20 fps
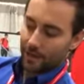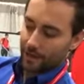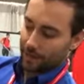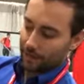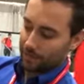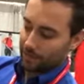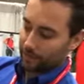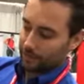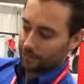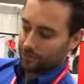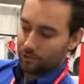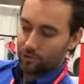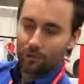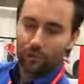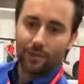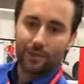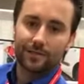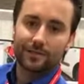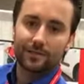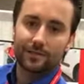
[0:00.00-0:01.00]
and
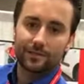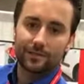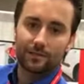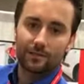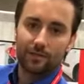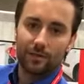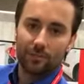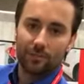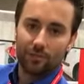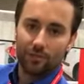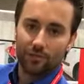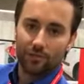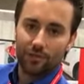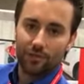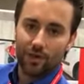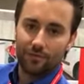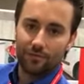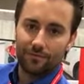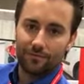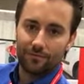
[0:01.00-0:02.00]
twist the brush
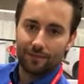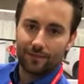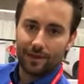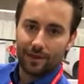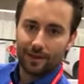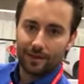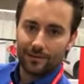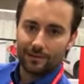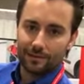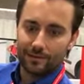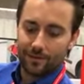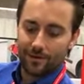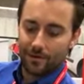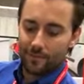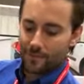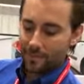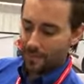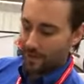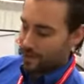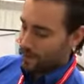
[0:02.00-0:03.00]
off like so.
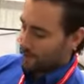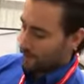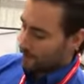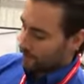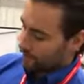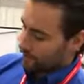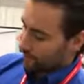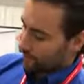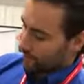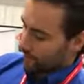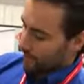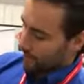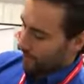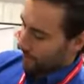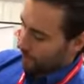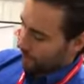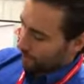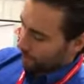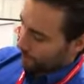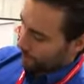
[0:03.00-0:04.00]
To put it
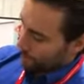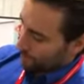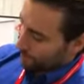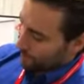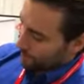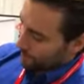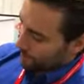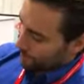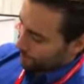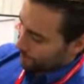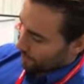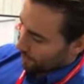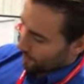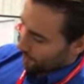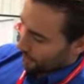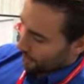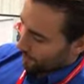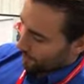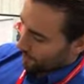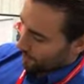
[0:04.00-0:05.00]
on, you
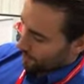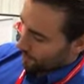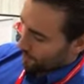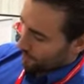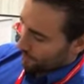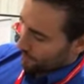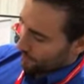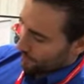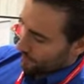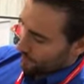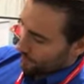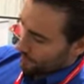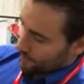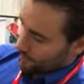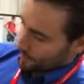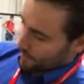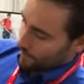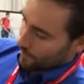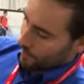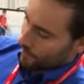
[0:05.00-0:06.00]
can
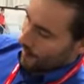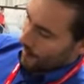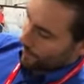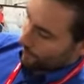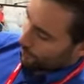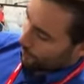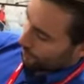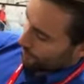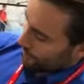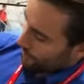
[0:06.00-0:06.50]
line up